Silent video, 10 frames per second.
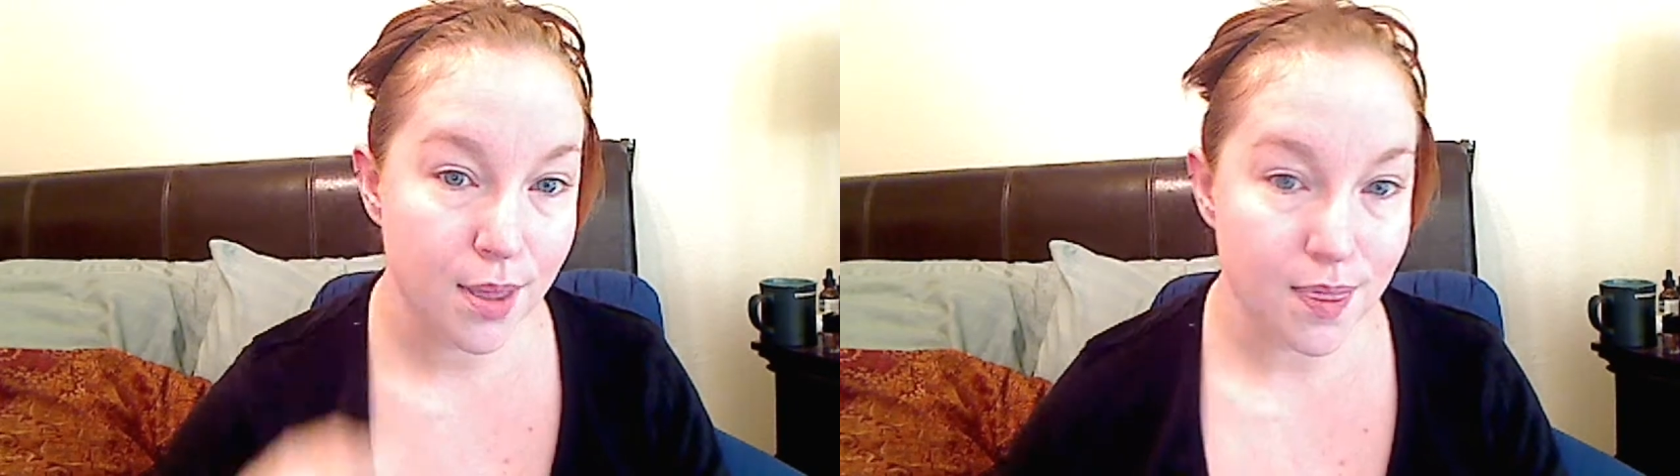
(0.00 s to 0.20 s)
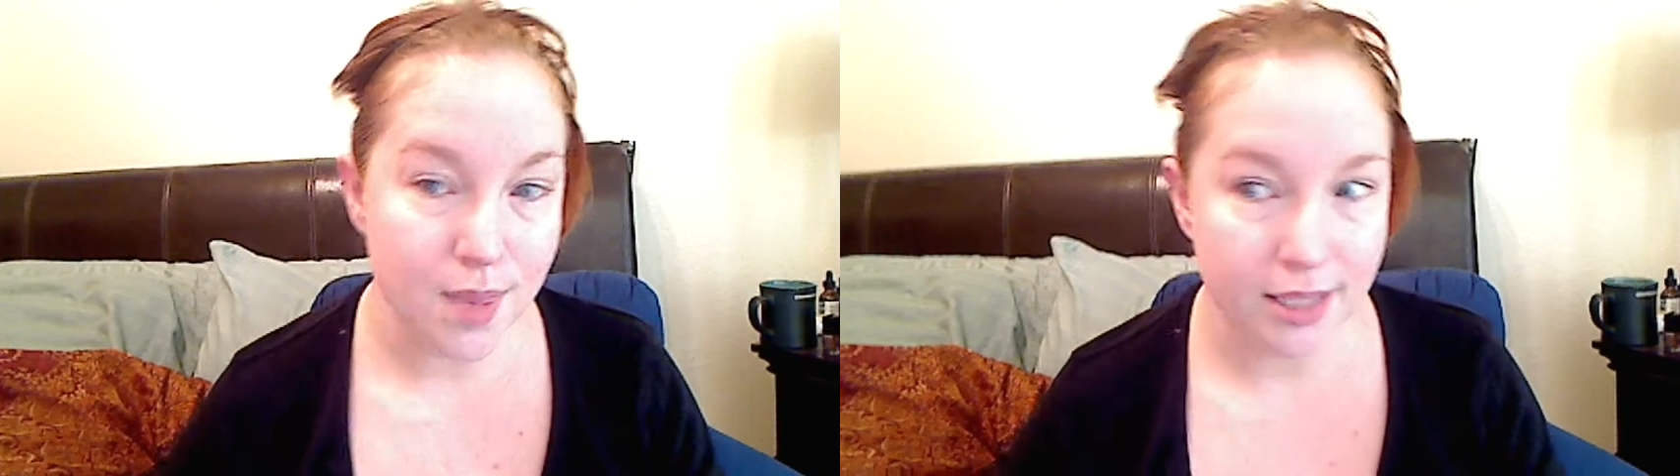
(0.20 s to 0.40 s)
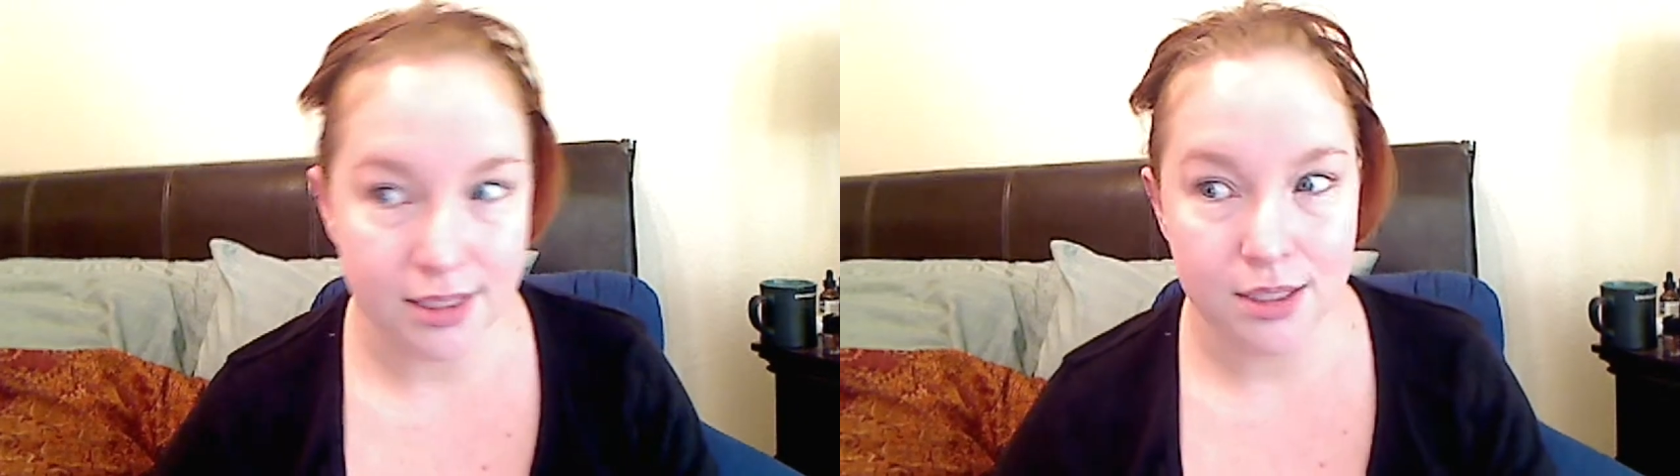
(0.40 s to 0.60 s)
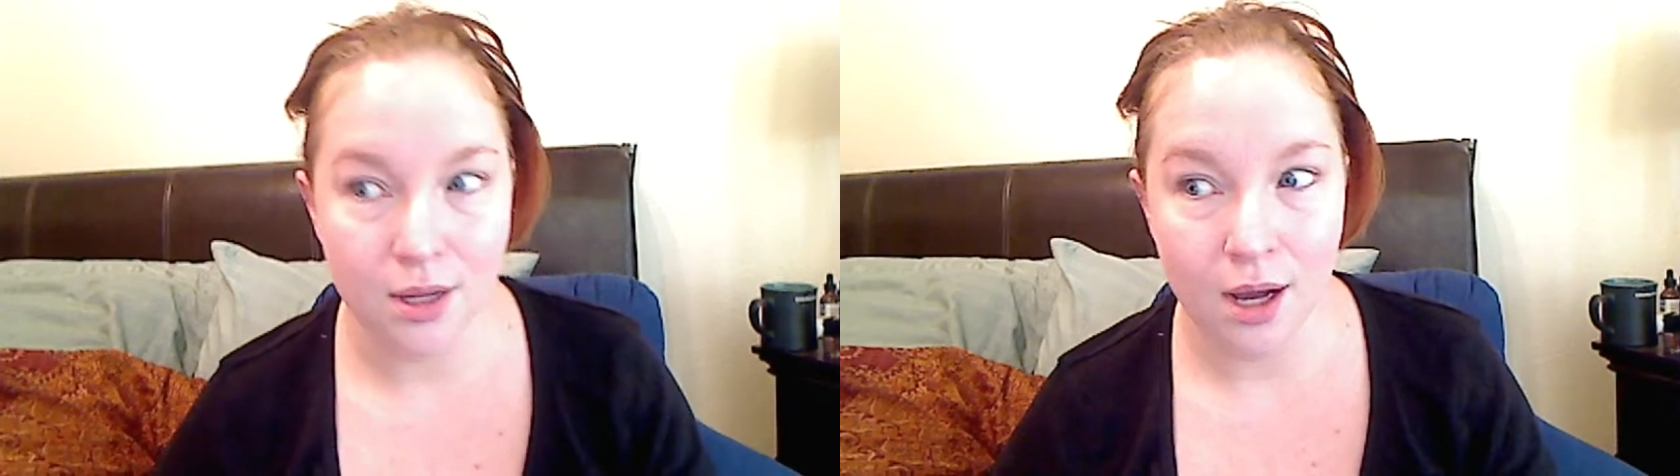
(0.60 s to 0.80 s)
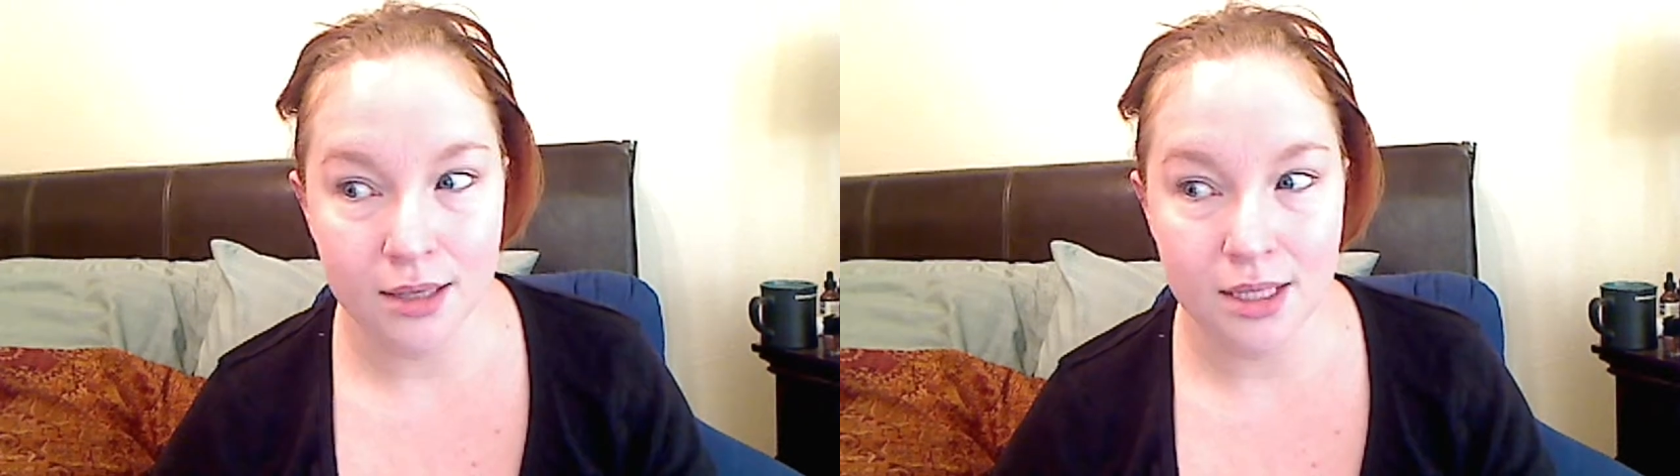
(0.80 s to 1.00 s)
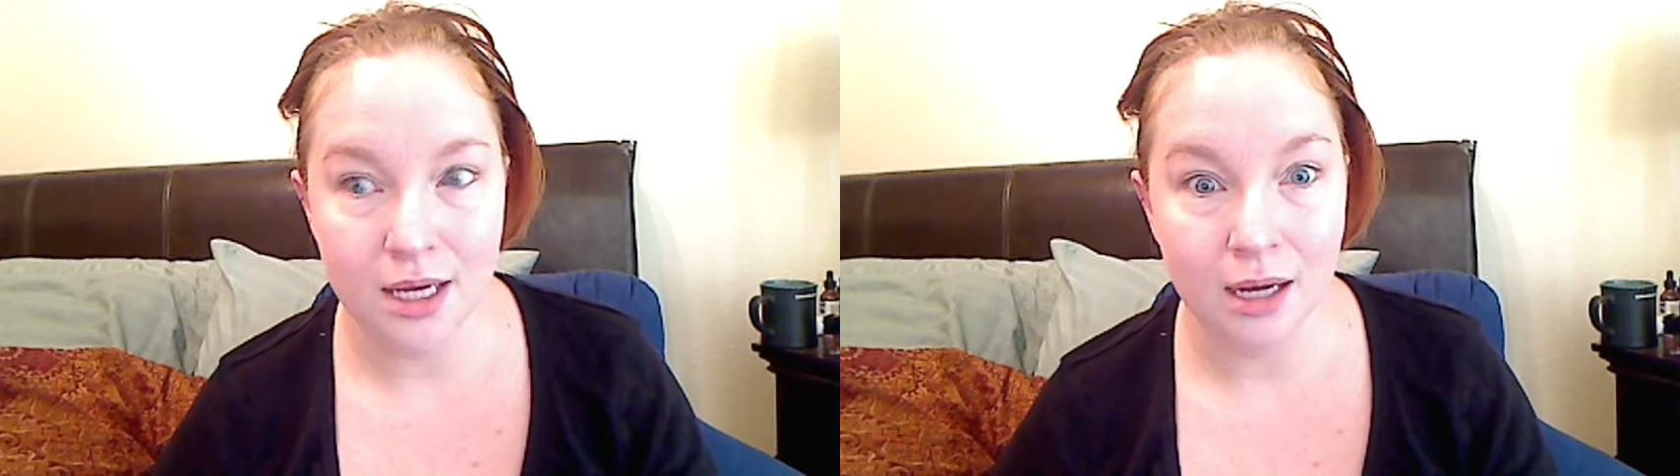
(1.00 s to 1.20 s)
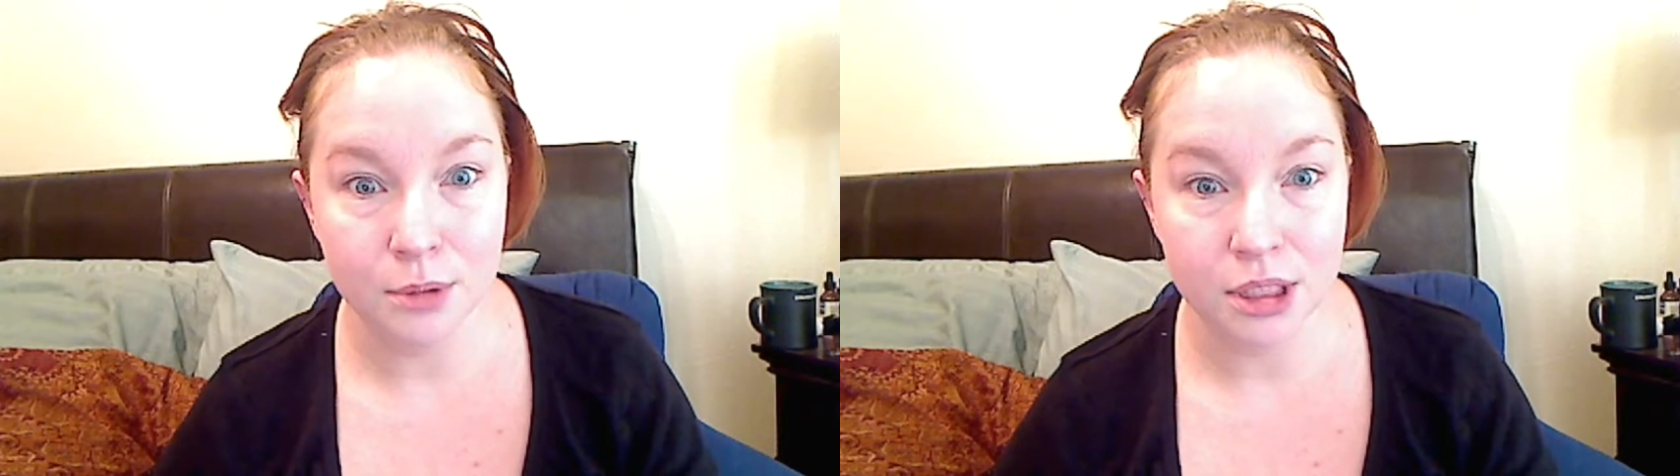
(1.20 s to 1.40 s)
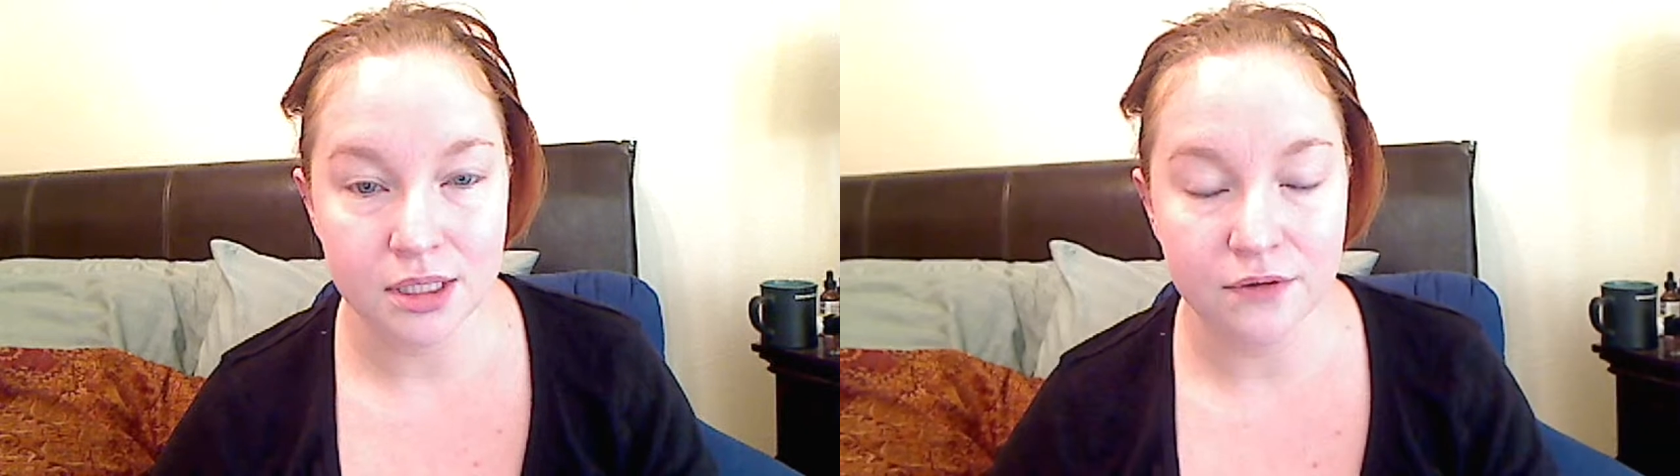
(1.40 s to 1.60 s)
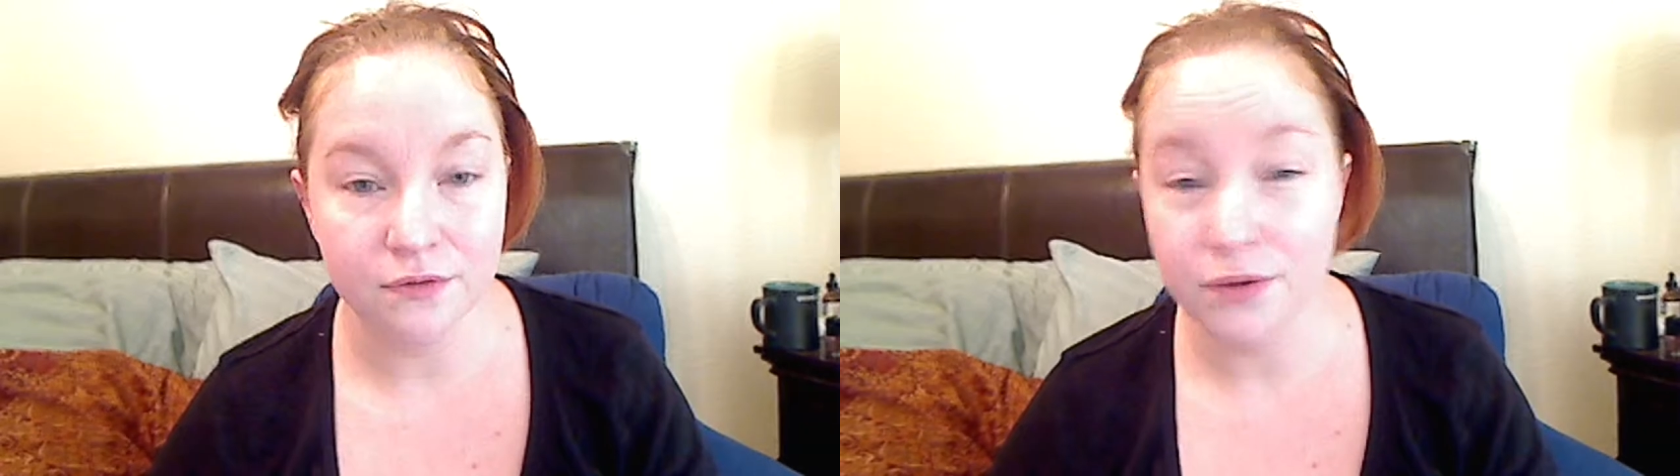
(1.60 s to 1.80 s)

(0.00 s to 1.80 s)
That's not the object of